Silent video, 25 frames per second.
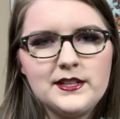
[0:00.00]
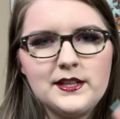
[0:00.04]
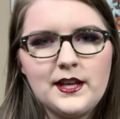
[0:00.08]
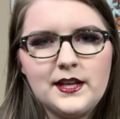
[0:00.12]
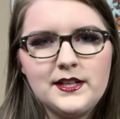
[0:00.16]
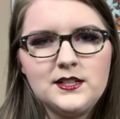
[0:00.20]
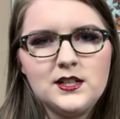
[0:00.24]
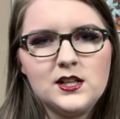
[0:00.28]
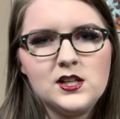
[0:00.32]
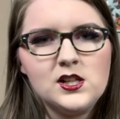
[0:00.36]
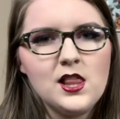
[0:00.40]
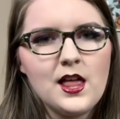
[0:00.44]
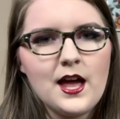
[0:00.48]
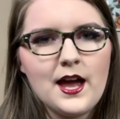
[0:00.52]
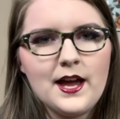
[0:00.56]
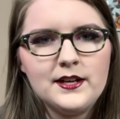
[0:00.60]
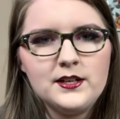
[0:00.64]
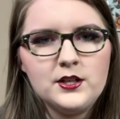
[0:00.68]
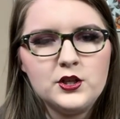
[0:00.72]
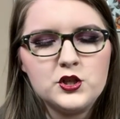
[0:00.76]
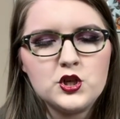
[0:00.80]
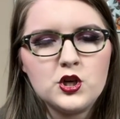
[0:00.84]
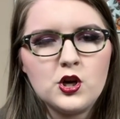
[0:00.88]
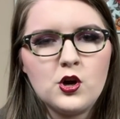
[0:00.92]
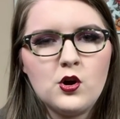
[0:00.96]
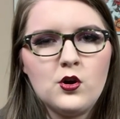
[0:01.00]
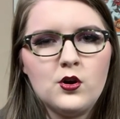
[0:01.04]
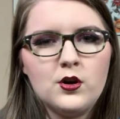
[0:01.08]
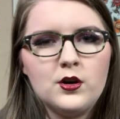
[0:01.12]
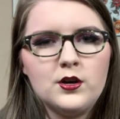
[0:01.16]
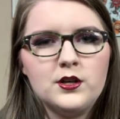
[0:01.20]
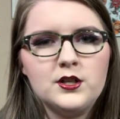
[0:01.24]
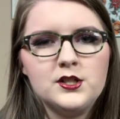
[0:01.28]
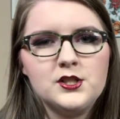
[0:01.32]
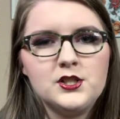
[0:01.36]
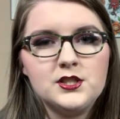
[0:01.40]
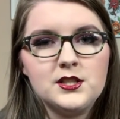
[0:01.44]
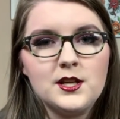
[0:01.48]
They declined a
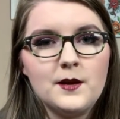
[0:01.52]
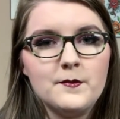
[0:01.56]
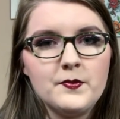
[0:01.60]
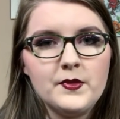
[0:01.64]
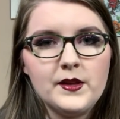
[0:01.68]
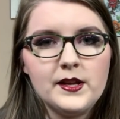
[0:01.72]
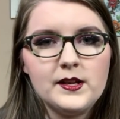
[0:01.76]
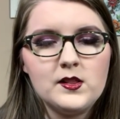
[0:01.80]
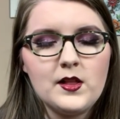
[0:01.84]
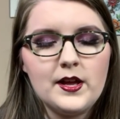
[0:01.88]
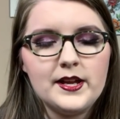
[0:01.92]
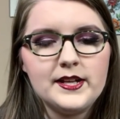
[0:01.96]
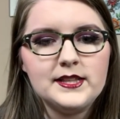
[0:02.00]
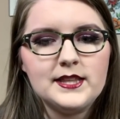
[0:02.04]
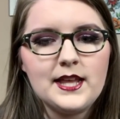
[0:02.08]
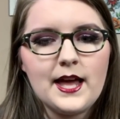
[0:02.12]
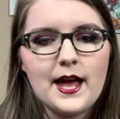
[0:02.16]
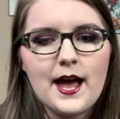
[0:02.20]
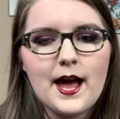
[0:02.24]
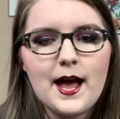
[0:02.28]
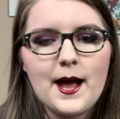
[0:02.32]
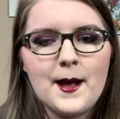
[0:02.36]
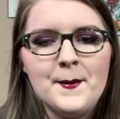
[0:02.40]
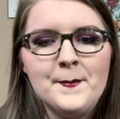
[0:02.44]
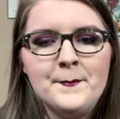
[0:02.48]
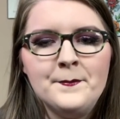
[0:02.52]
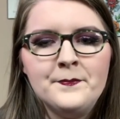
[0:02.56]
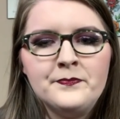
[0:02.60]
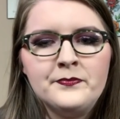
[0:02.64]
charge, something like that,